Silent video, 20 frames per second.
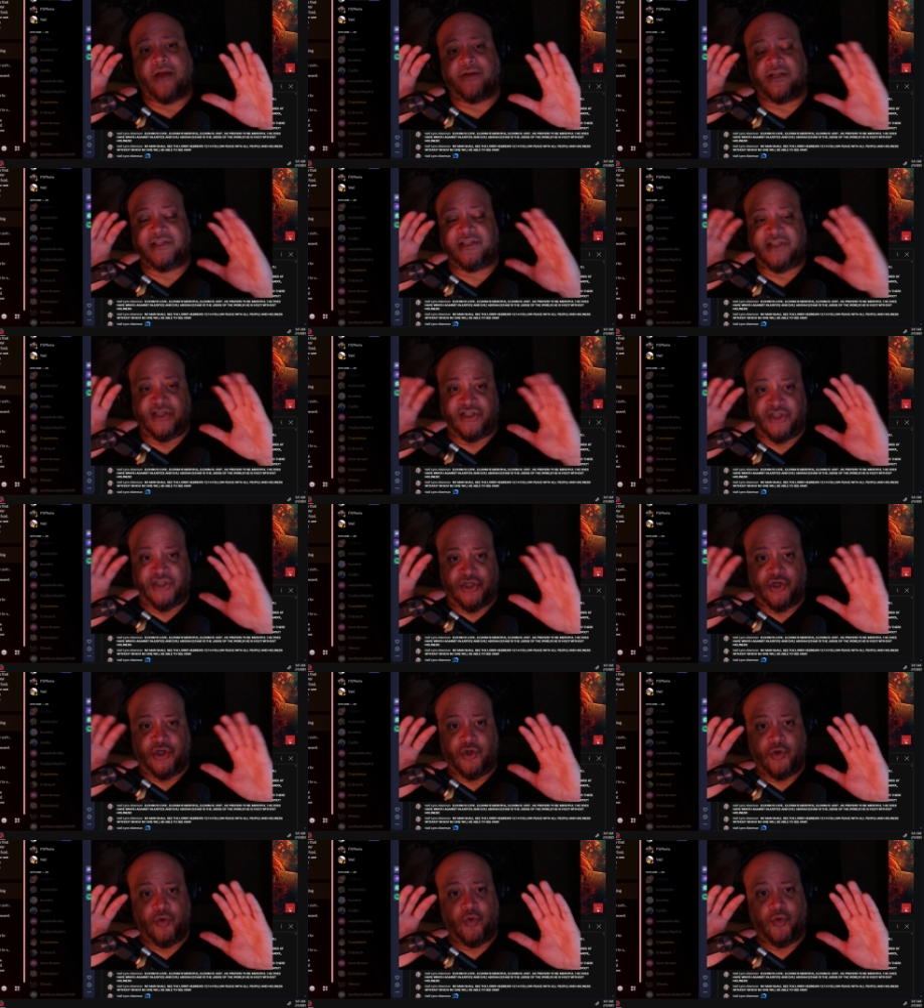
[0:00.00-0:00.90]
into
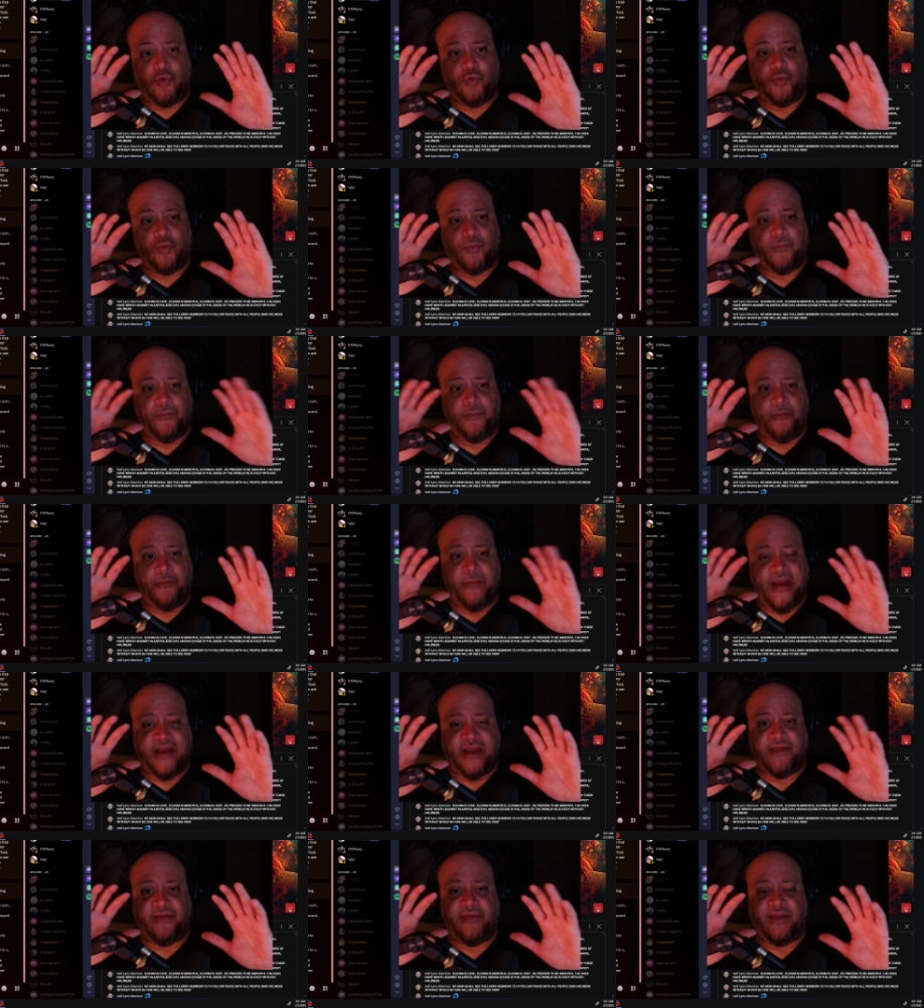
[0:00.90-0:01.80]
two
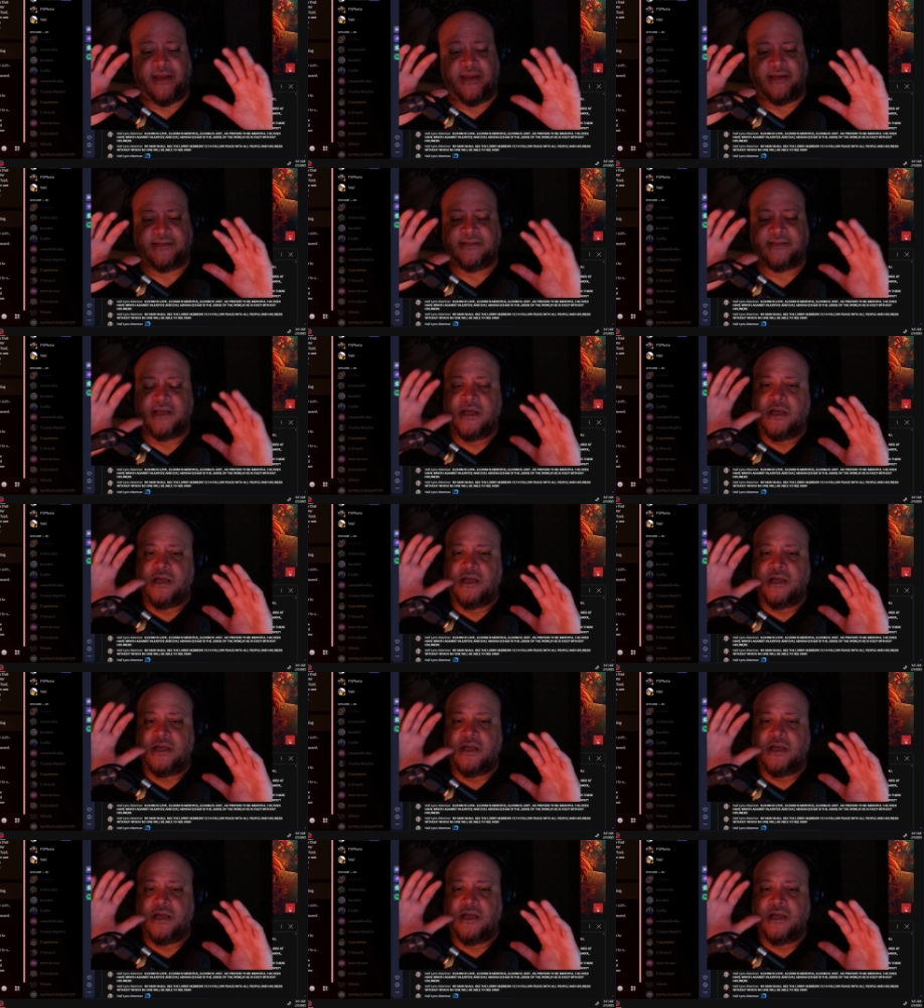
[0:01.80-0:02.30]
main things: